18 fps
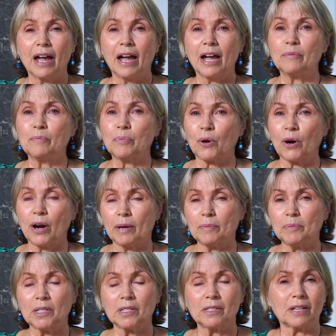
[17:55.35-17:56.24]
and
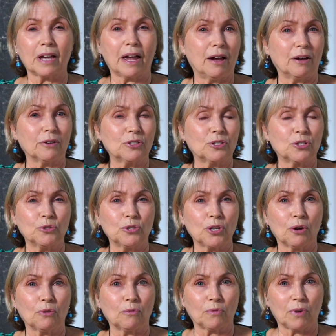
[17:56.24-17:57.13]
perhaps it's a house you
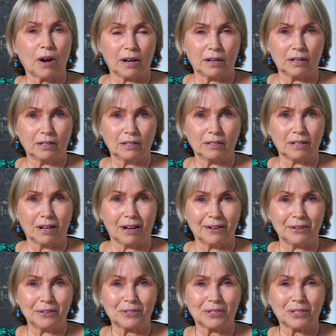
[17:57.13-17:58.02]
don't
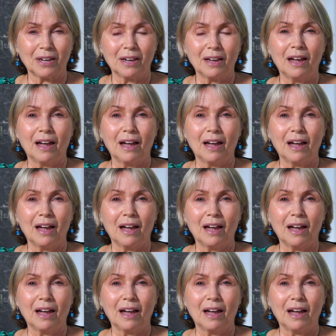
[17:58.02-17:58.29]
recognize,